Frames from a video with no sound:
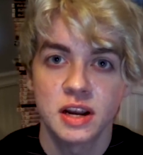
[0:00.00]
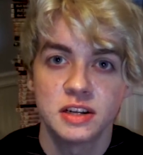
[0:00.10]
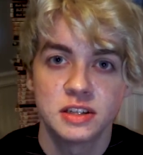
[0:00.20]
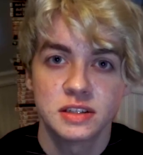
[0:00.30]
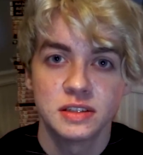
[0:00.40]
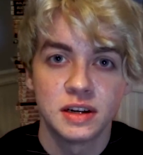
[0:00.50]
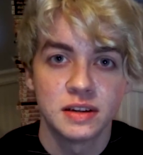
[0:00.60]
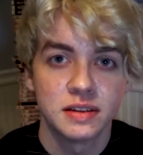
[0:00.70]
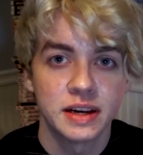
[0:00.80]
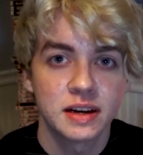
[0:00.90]
I just
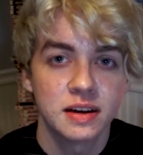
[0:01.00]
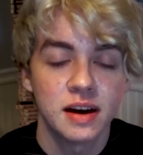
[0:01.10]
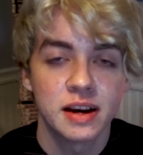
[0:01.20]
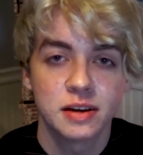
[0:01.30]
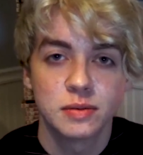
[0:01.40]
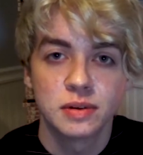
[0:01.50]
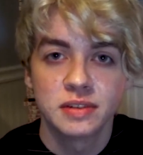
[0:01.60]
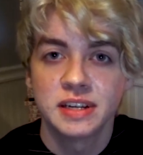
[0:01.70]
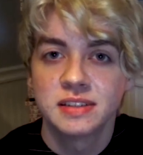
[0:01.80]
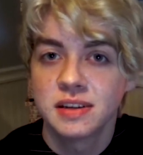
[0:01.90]
thought like I could
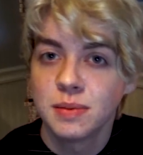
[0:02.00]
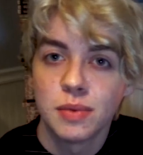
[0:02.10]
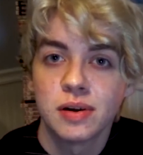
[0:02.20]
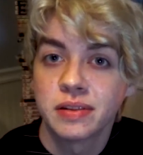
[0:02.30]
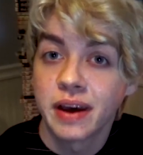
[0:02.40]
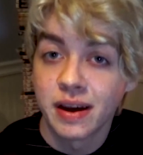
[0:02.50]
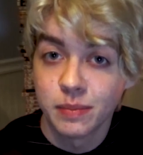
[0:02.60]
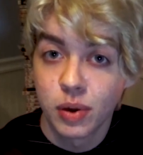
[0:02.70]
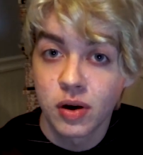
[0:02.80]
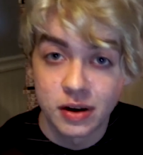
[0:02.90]
relate to him on
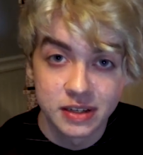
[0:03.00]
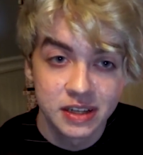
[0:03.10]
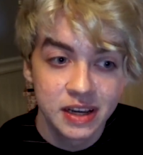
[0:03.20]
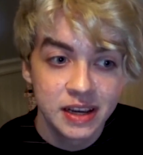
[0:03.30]
that part